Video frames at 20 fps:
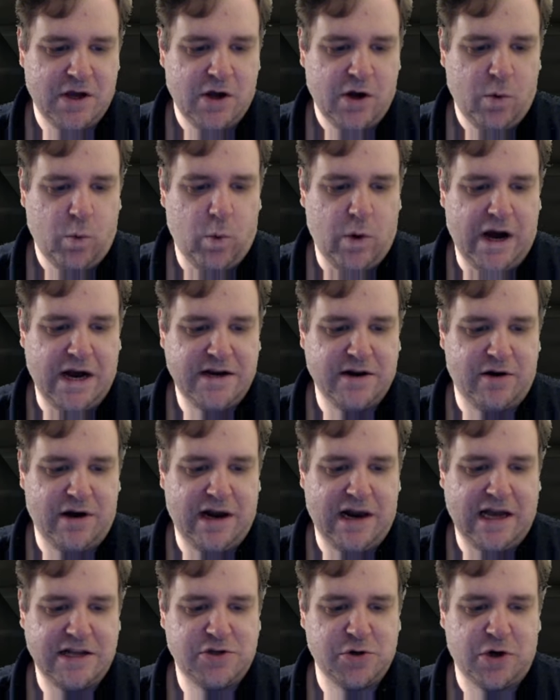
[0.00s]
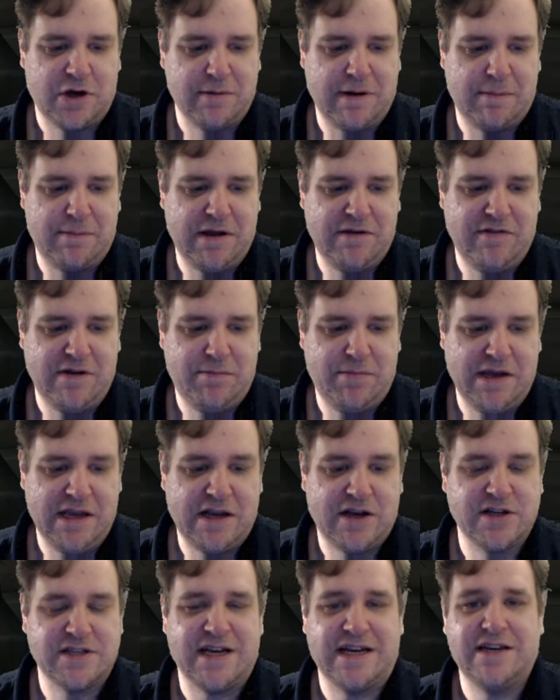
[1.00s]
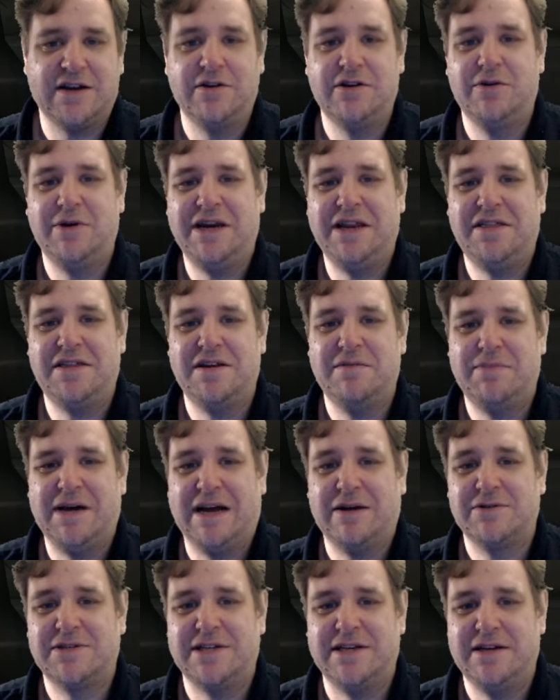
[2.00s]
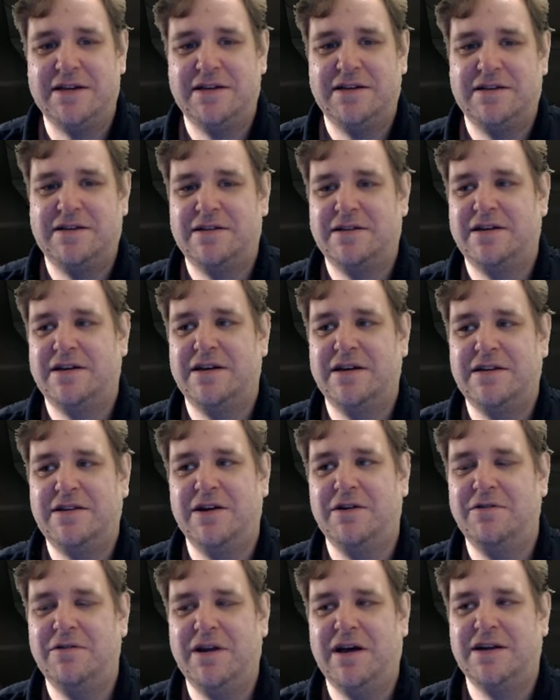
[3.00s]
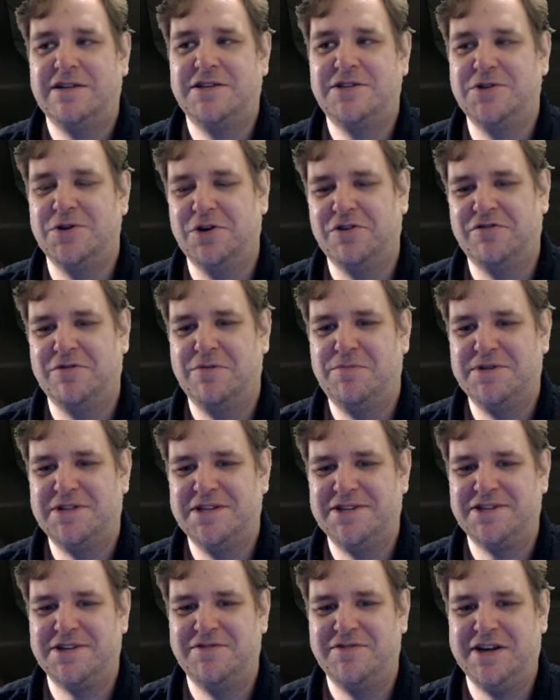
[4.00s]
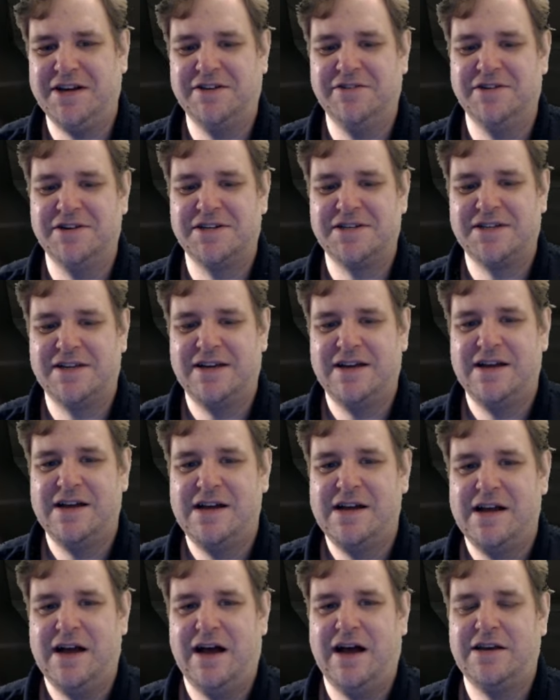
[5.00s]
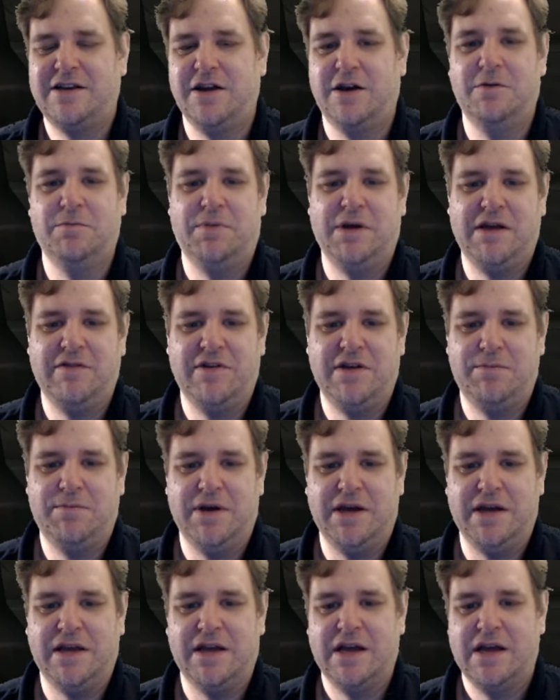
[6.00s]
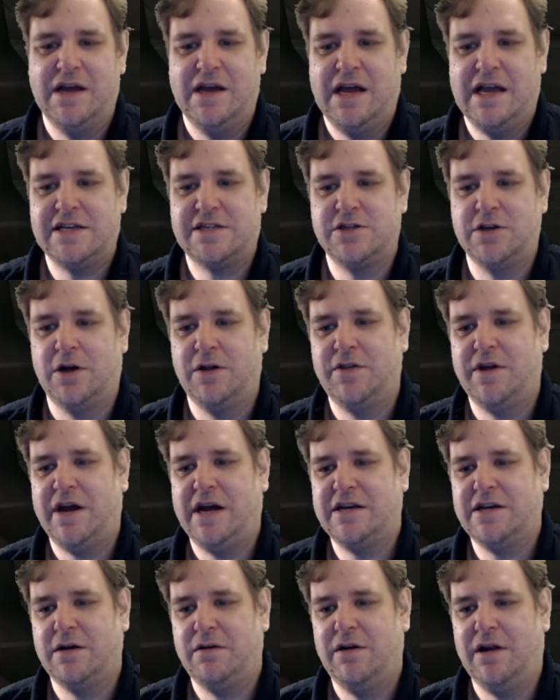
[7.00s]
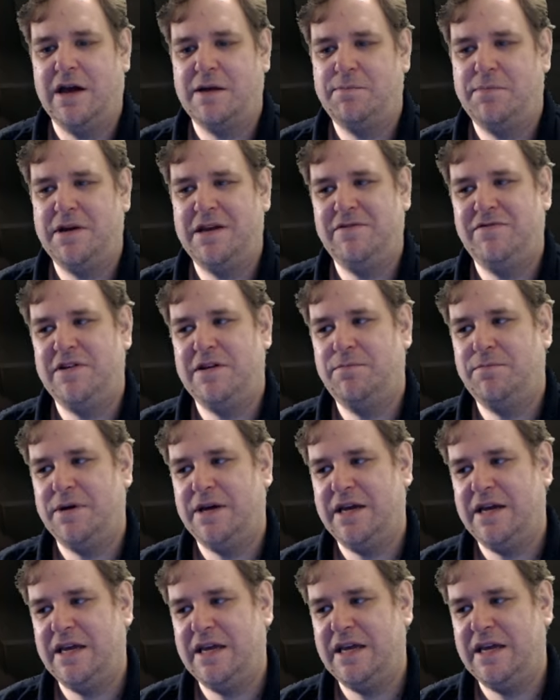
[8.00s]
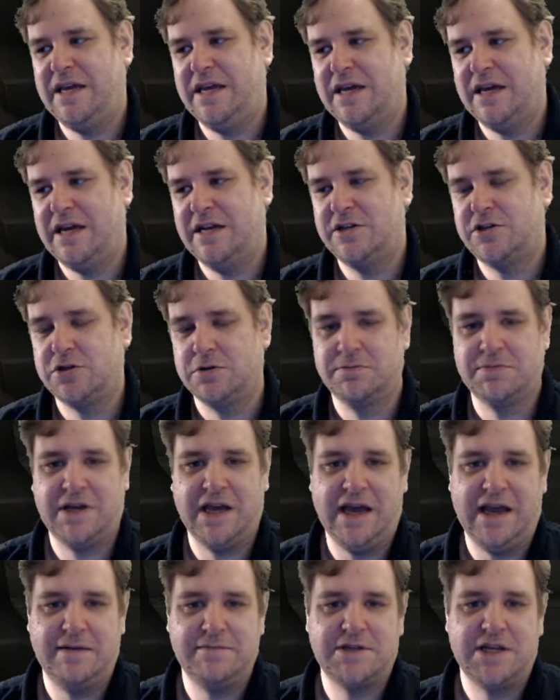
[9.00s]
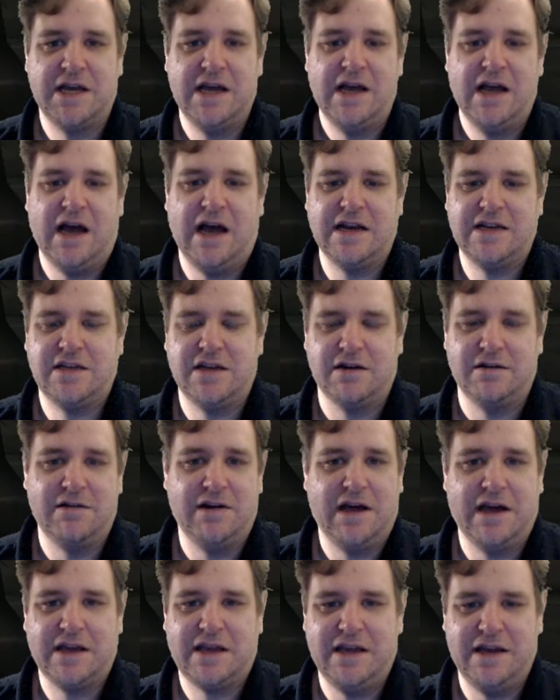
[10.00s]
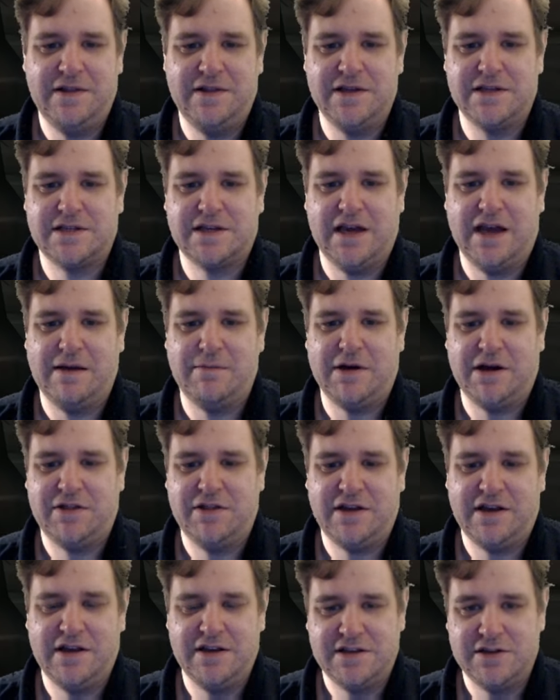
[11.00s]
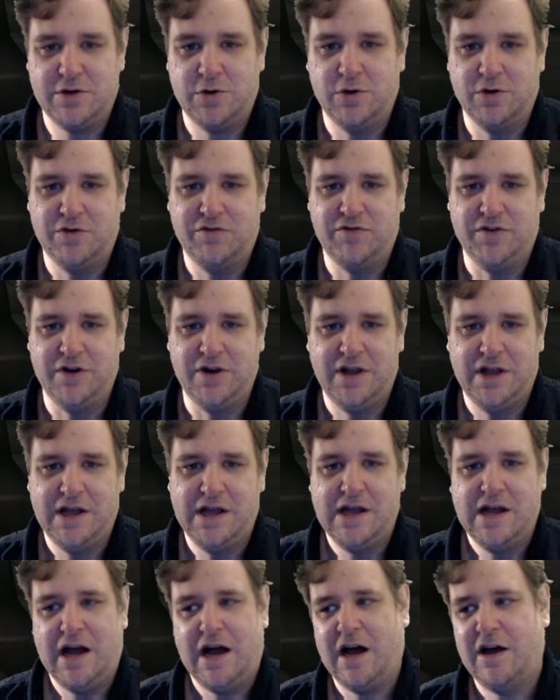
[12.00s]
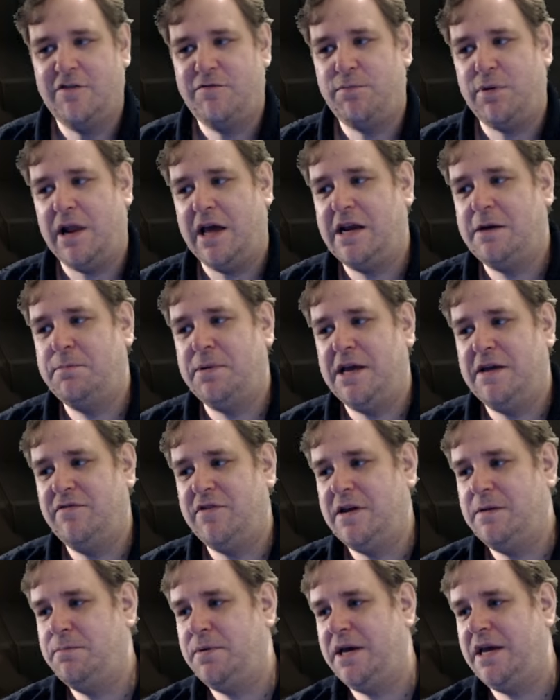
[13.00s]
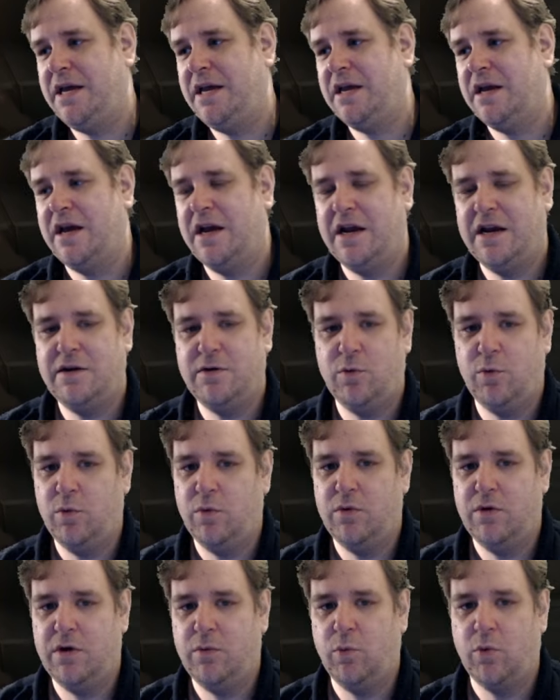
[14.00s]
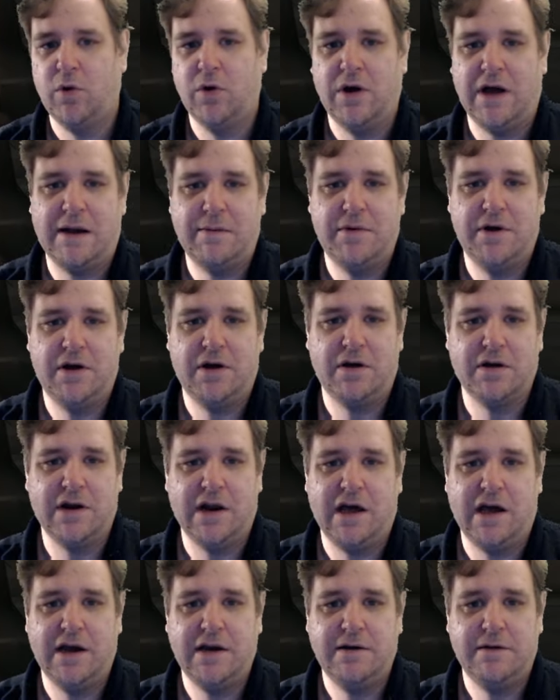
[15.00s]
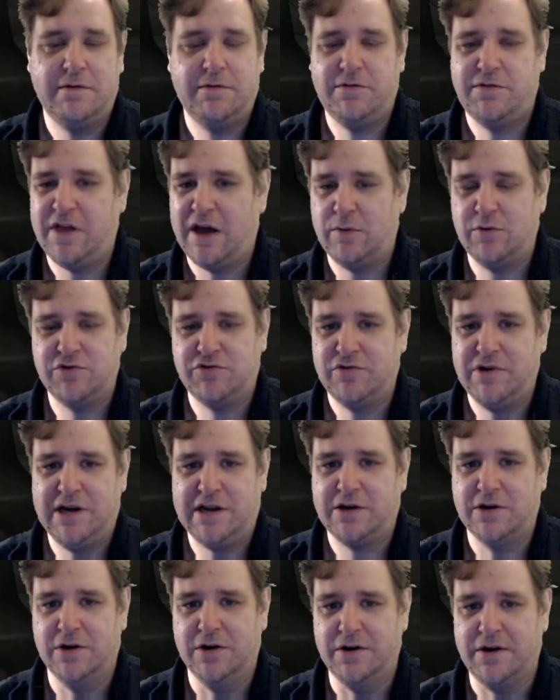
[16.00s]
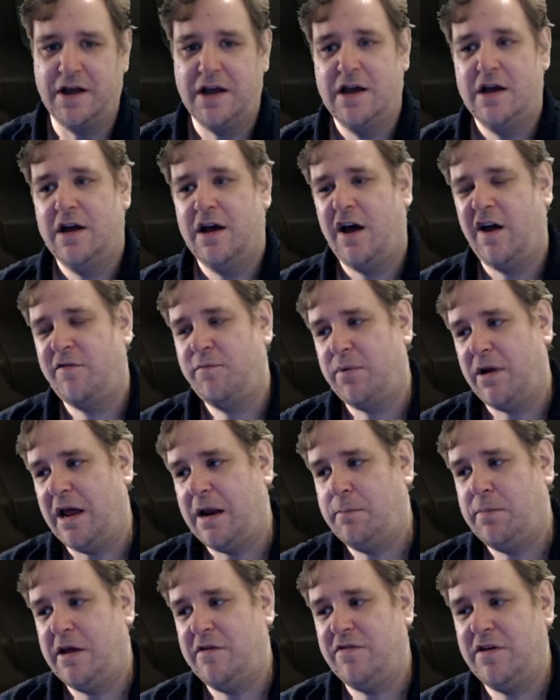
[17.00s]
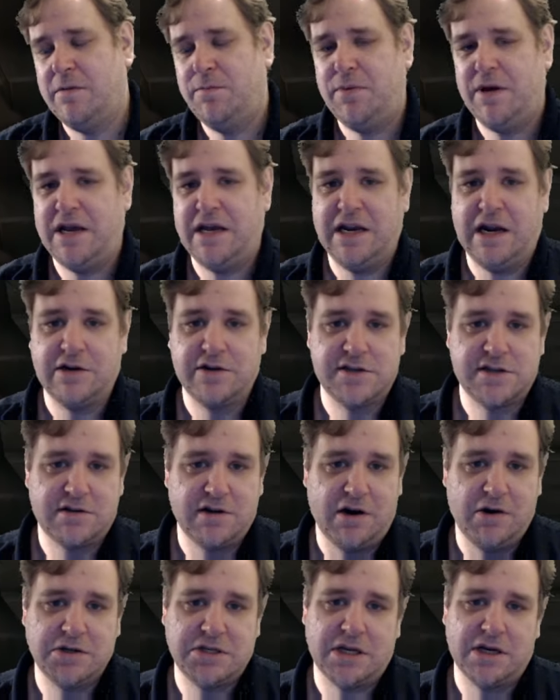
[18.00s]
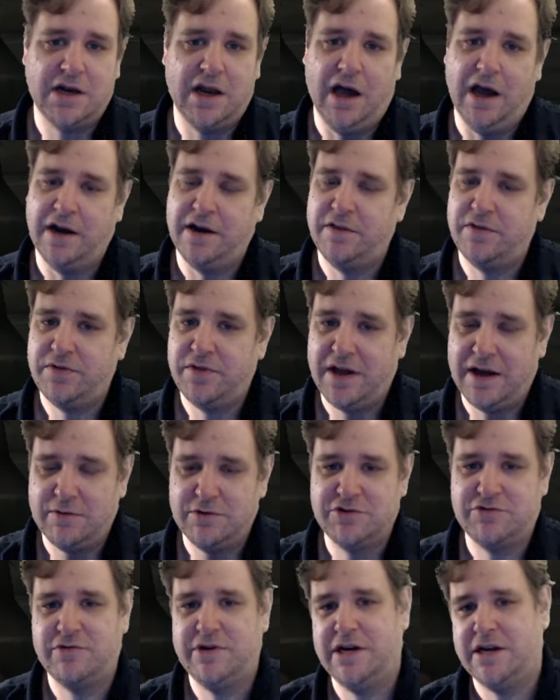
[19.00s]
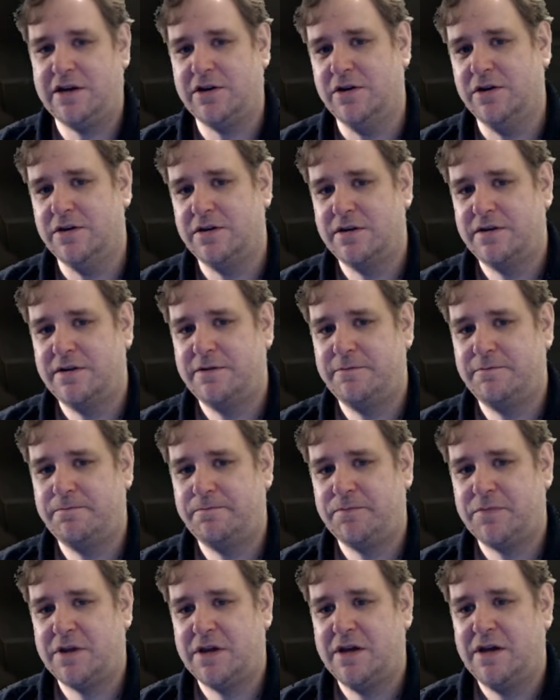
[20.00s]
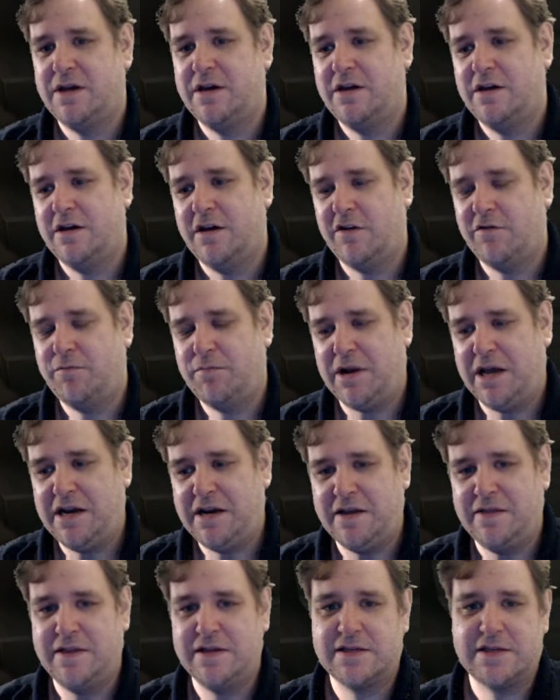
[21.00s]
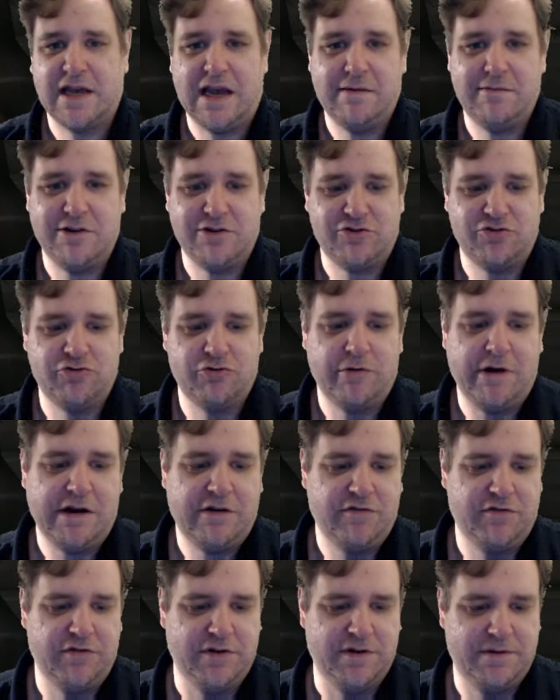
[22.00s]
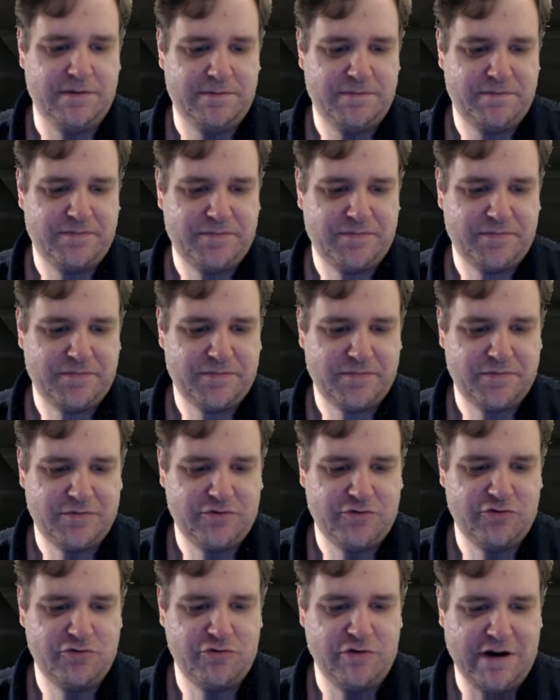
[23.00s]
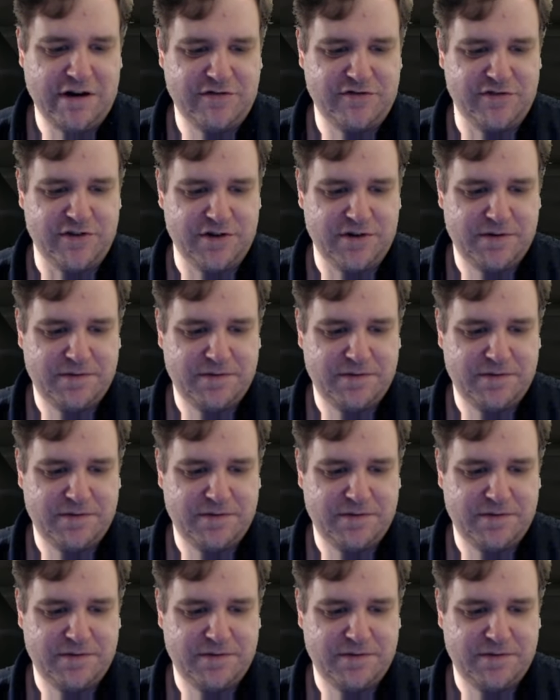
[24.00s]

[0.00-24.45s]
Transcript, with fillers: Why don't I like talking about PvP? Because I don't know anything about it. I don't like to talk from a position of ignorance. I don't PvP. It's not that I don't like PvP in some games. I don't like it in this game. I think it's awful. I've played PvP in Warhammer Online that was really good. I've played PvP in Elder Scrolls Online. That was really good. I've played it in this game and it's dreadful. Dreadful.